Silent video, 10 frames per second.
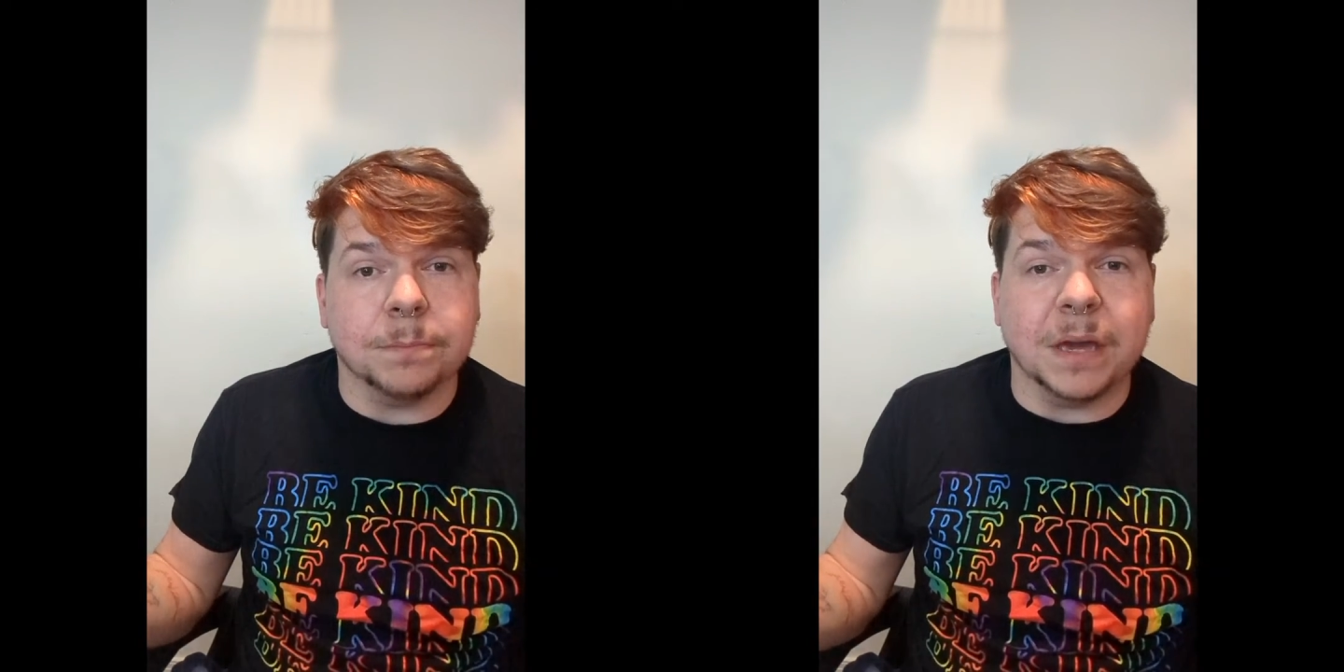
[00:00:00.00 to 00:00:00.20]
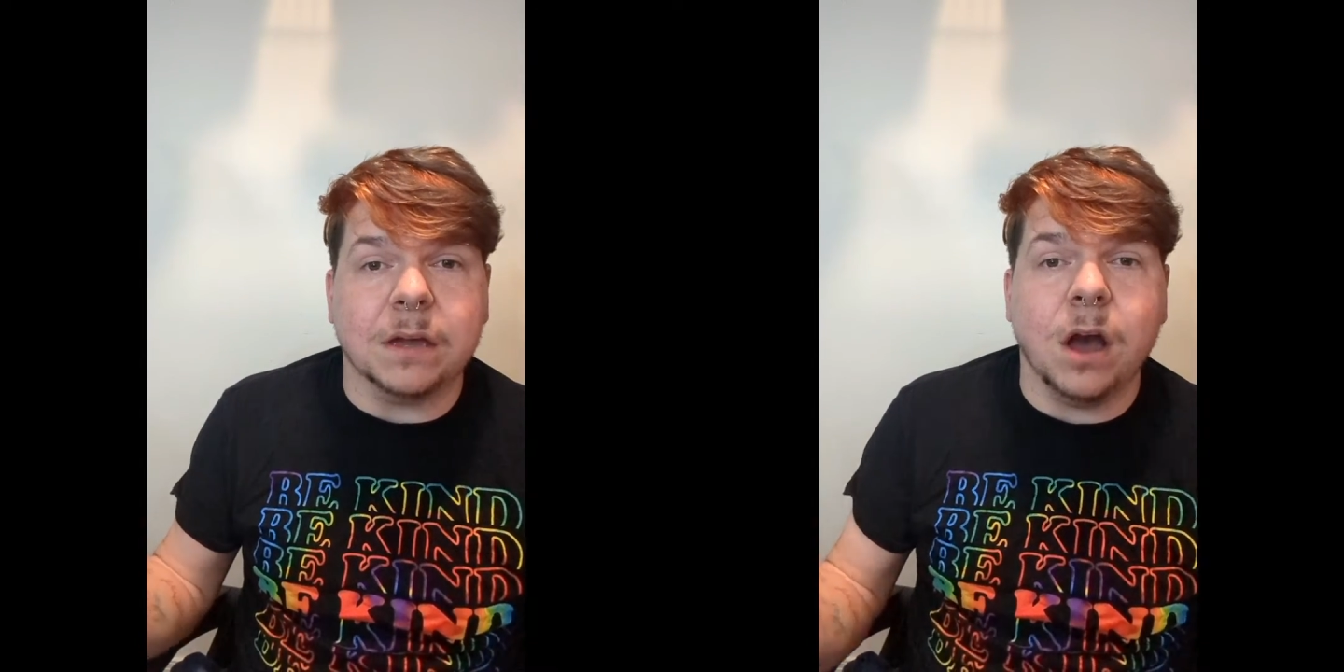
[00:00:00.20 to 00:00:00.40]

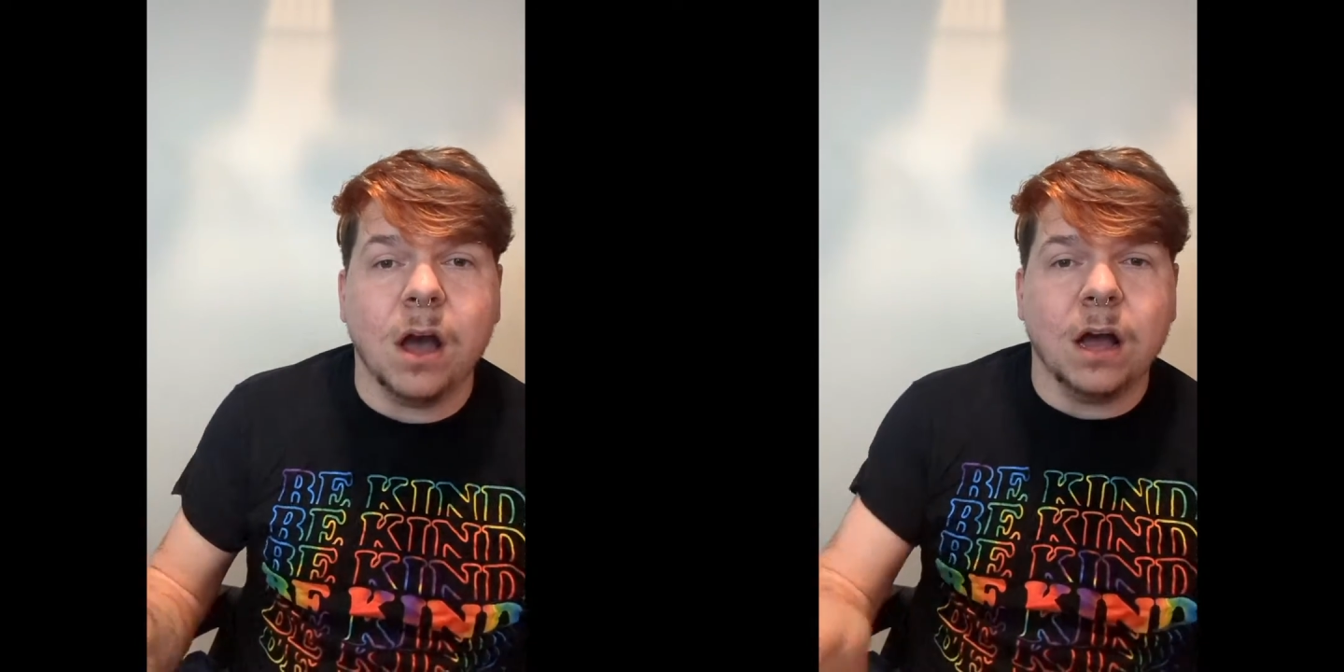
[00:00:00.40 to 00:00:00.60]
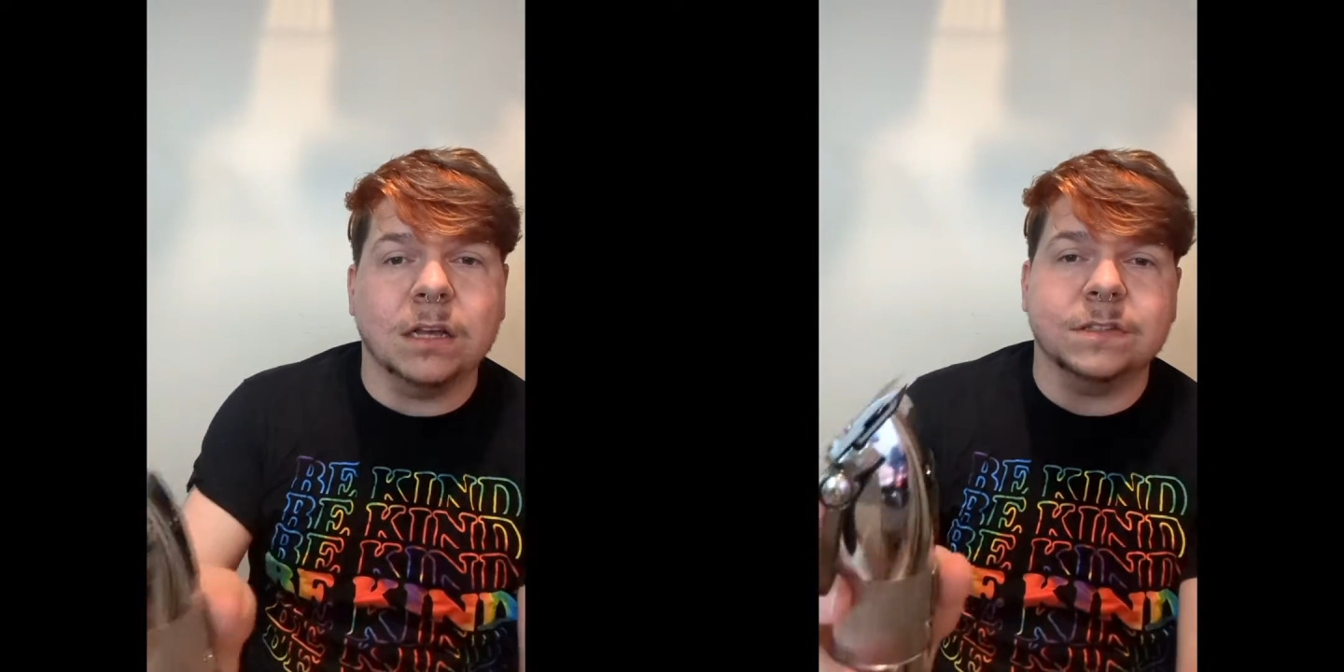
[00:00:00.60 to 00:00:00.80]

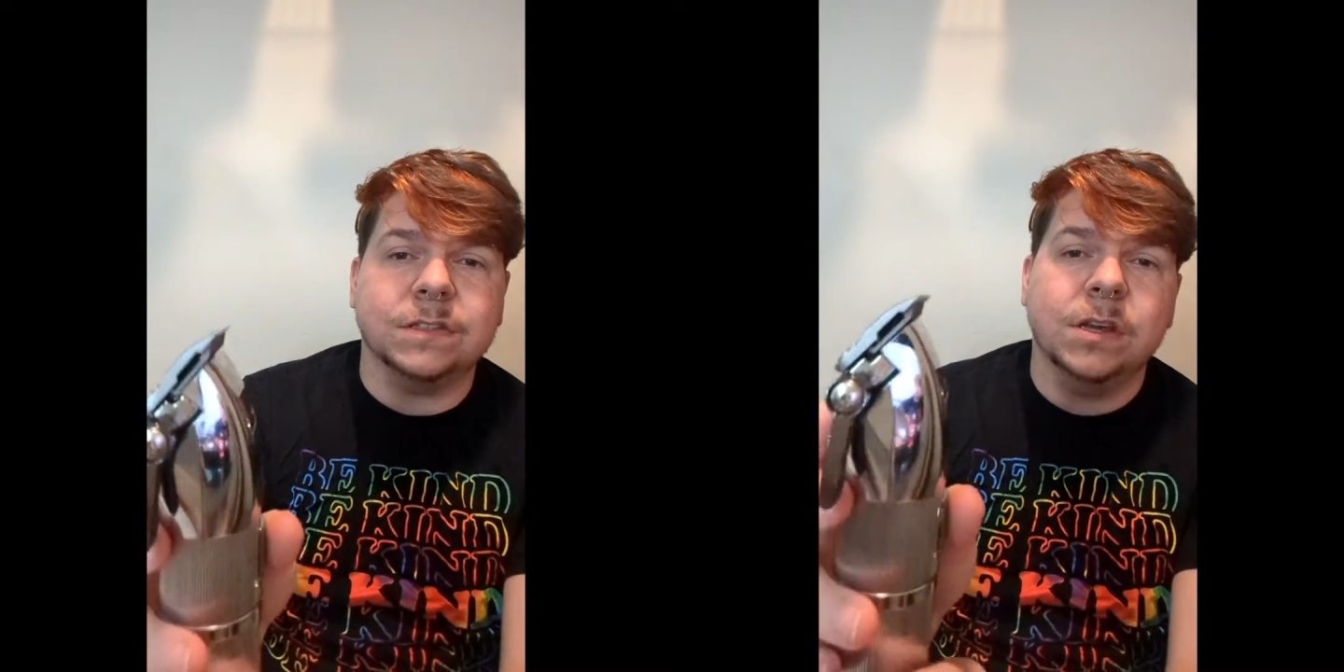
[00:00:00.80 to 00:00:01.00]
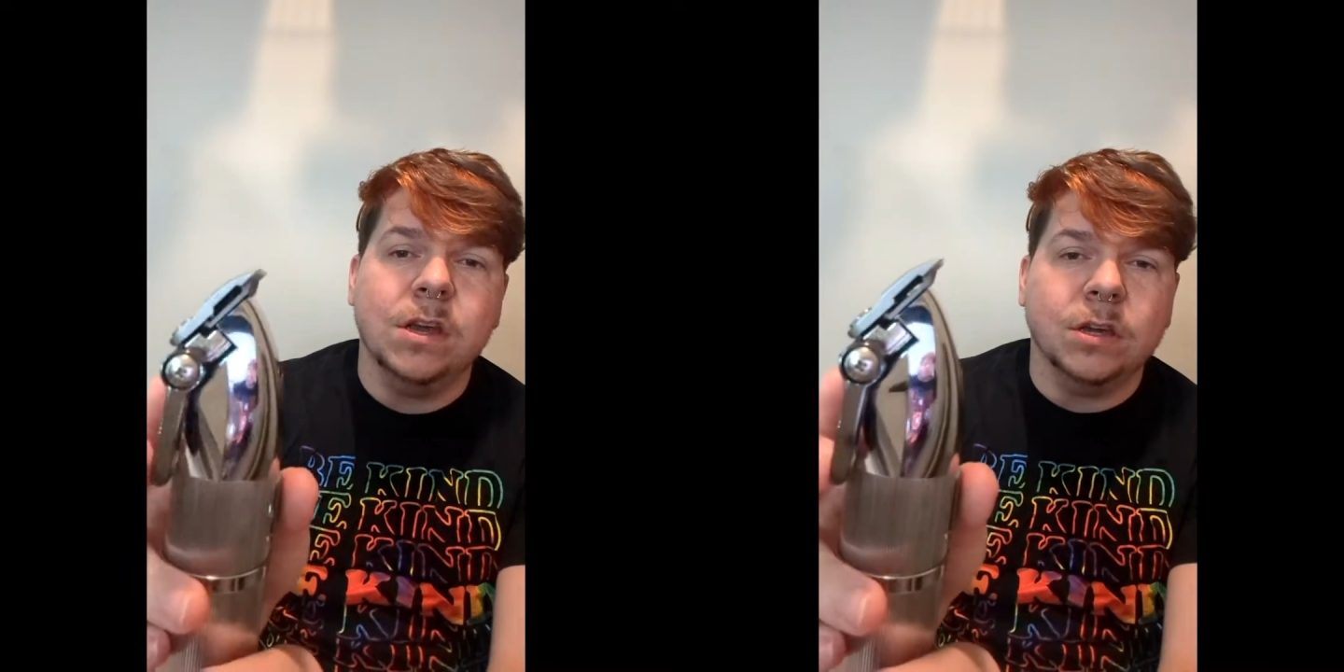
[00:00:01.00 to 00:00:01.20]
because
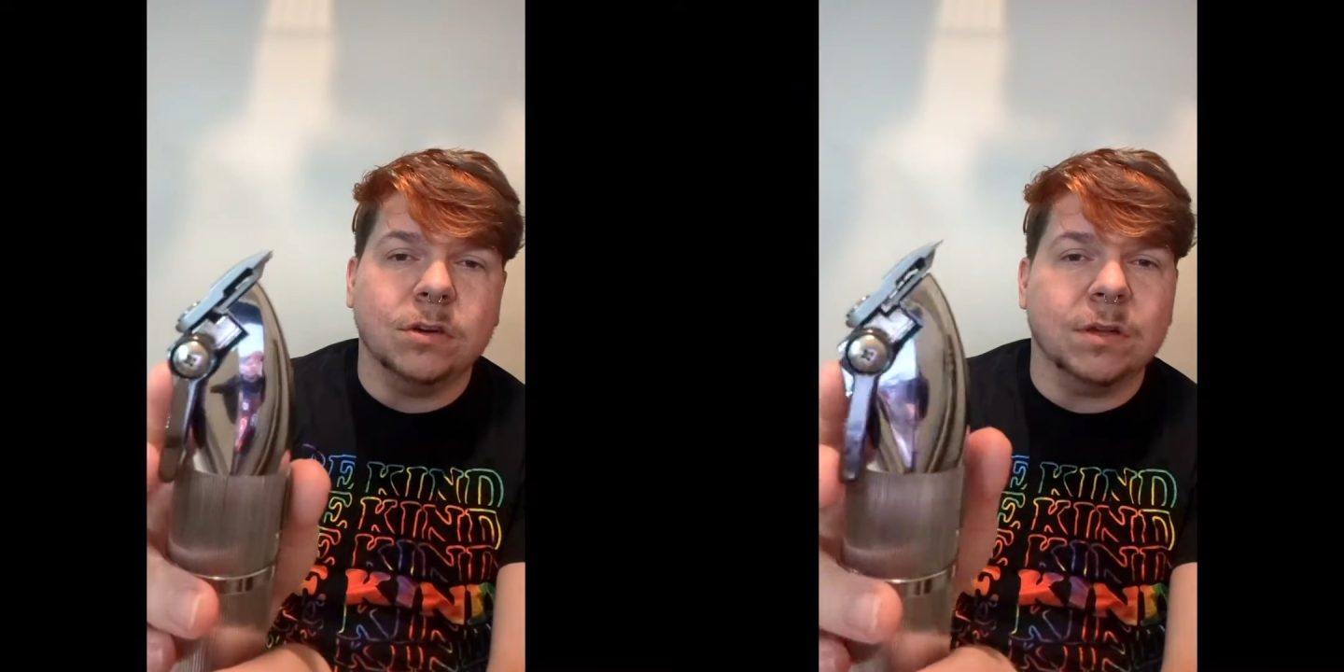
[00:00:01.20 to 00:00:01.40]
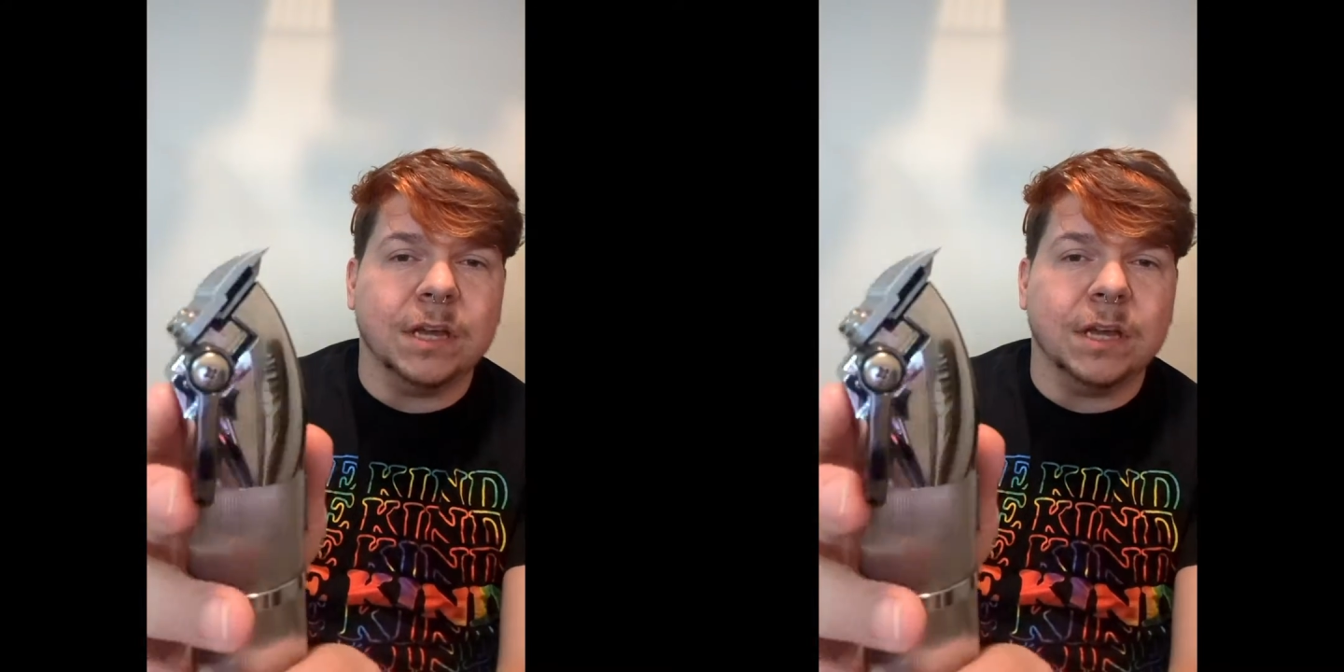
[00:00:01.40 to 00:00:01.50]
you can